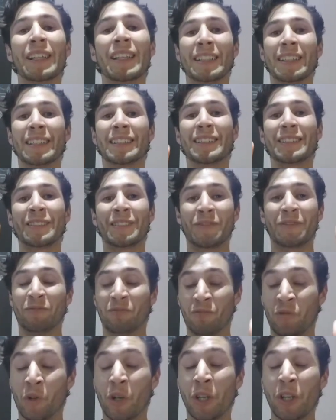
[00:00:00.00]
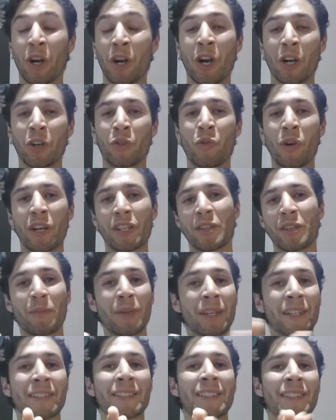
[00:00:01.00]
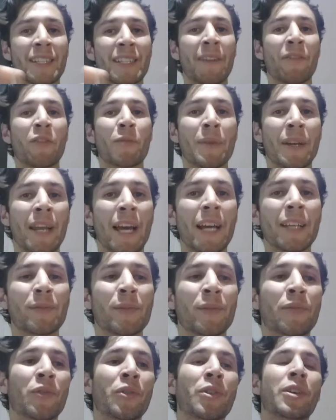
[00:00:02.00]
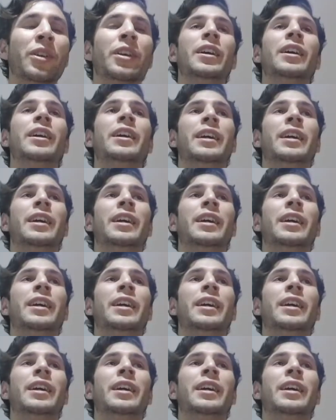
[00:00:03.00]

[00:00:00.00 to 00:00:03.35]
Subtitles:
this is a really hard question because it's never been asked before.